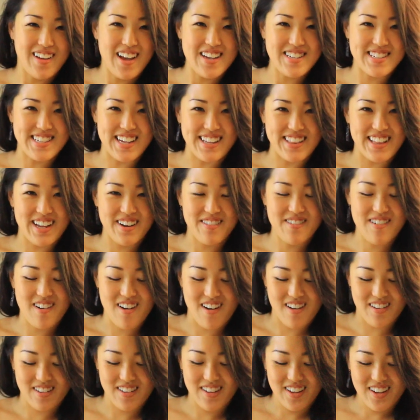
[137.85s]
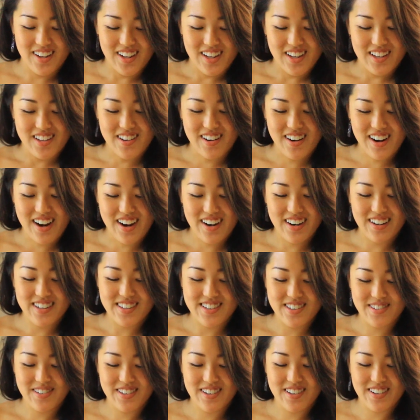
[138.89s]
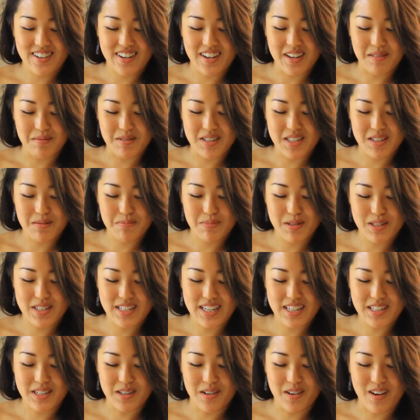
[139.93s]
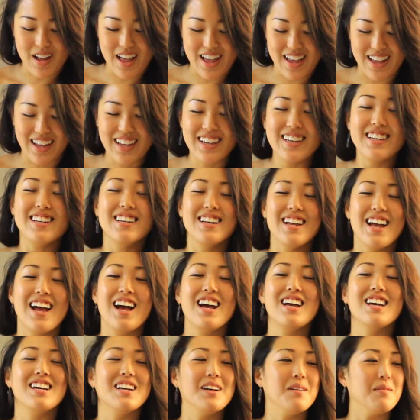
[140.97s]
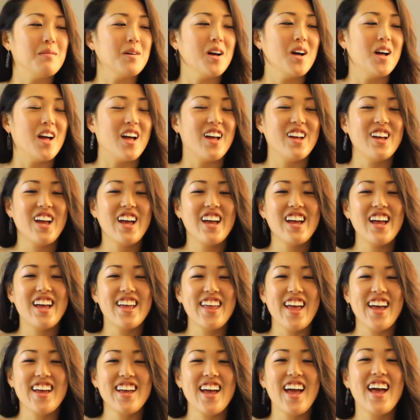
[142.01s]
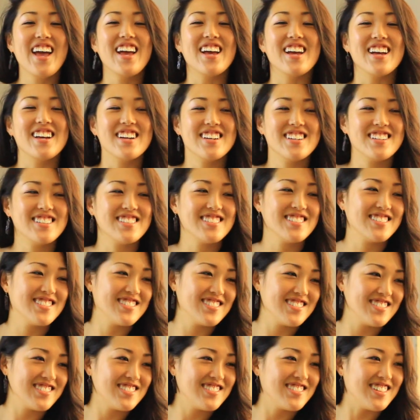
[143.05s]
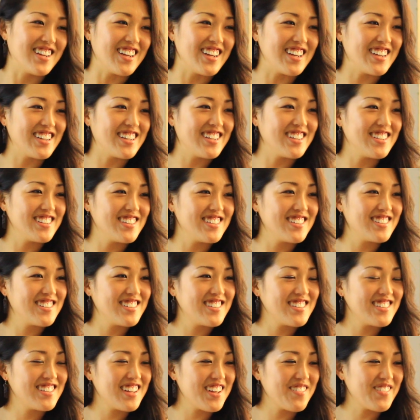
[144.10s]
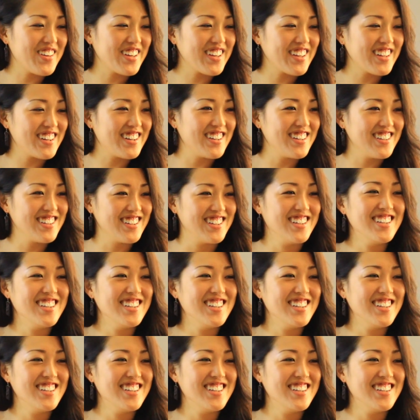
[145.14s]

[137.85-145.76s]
I said that wrong. Your Twitter name, DPotatoe. Hey. Hey. Hey, Megan.